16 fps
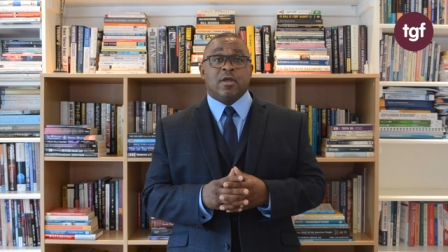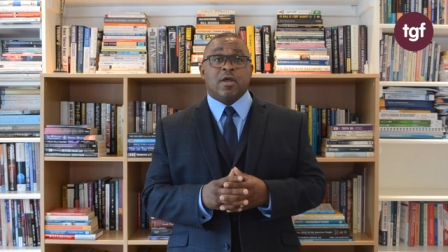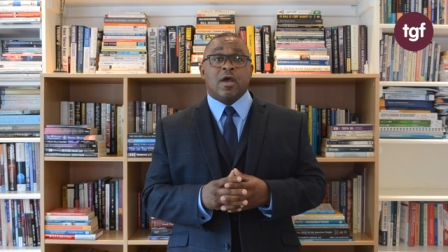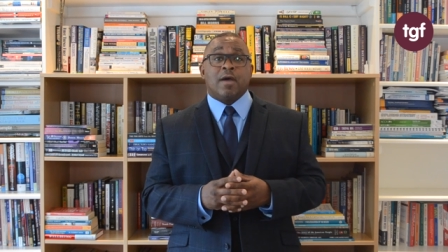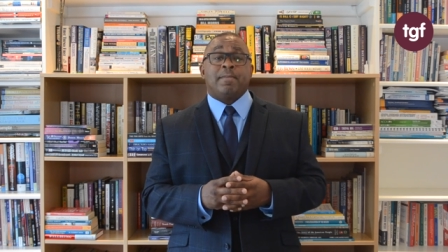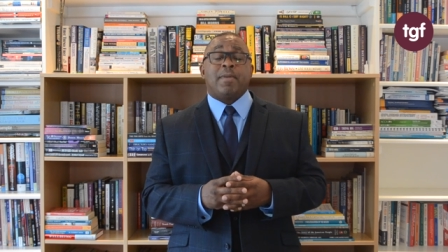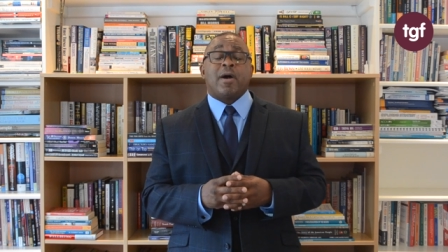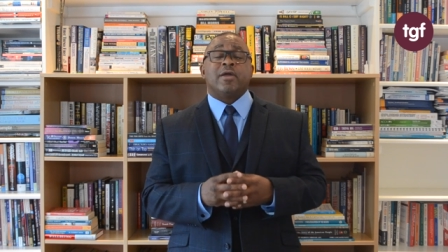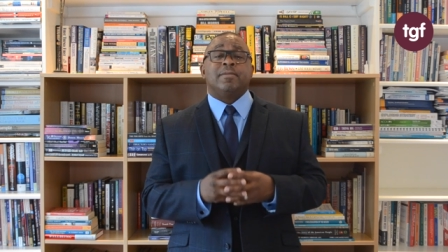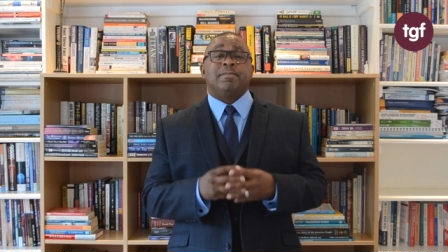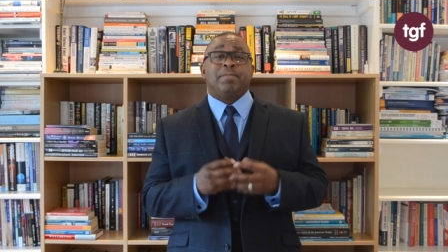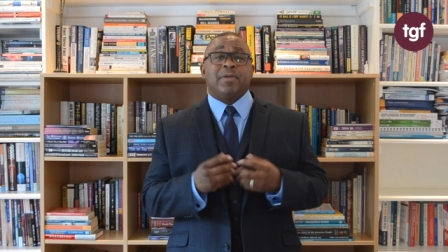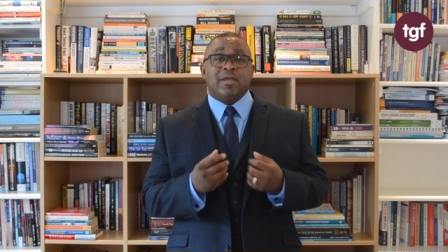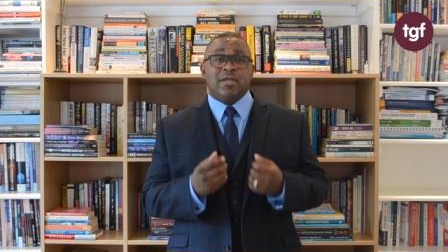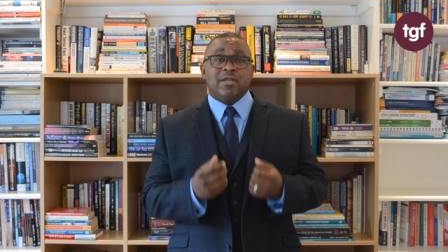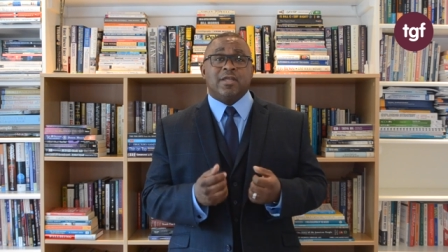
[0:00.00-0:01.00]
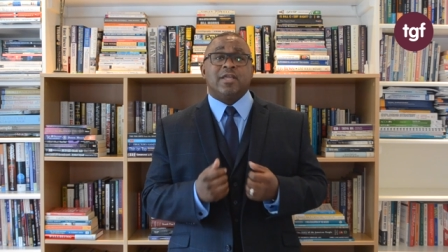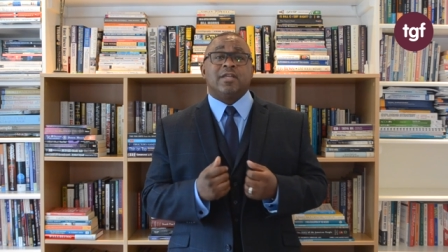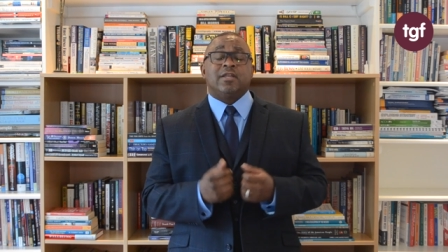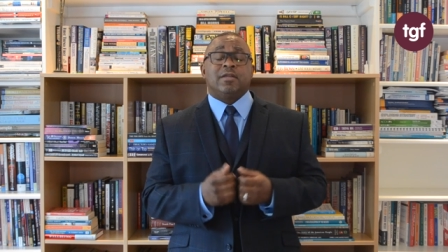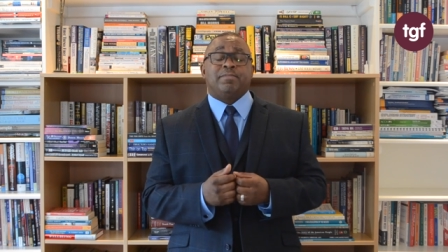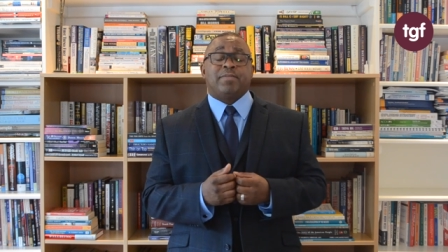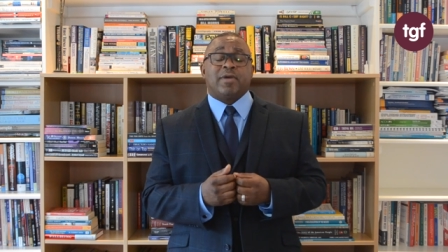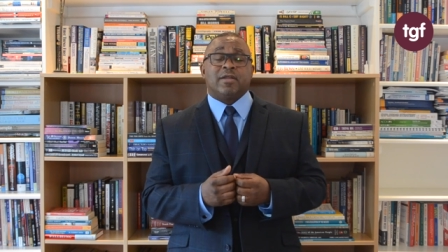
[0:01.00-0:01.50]
And by being
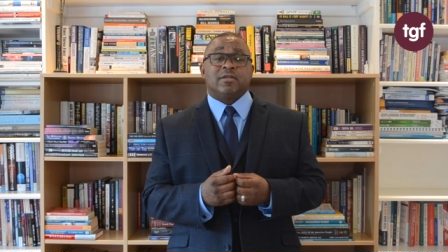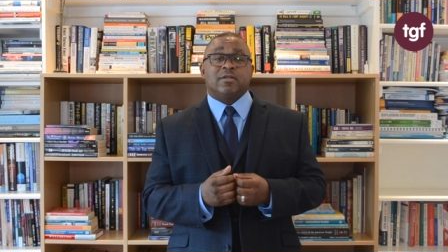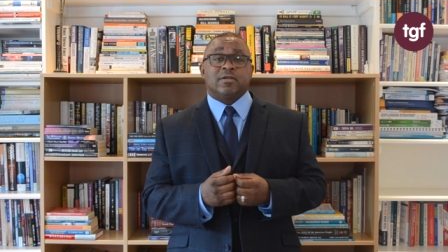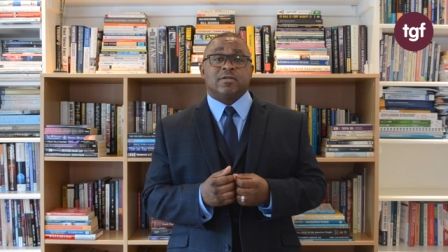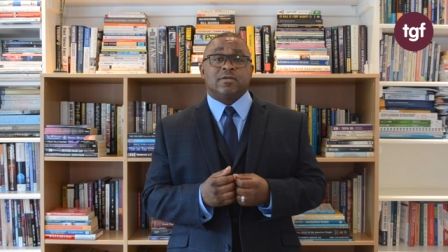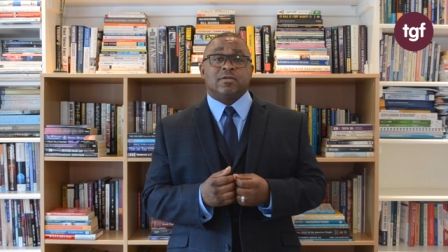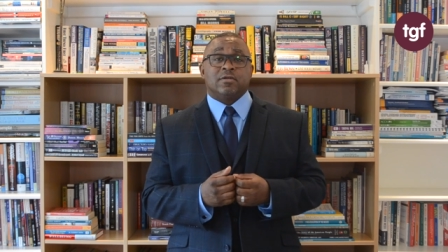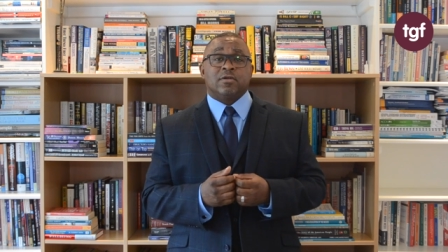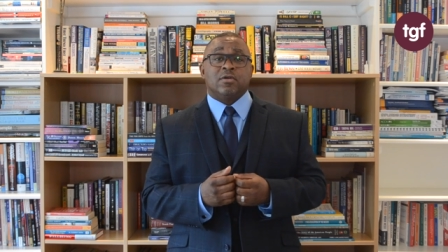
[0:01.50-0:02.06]
independent,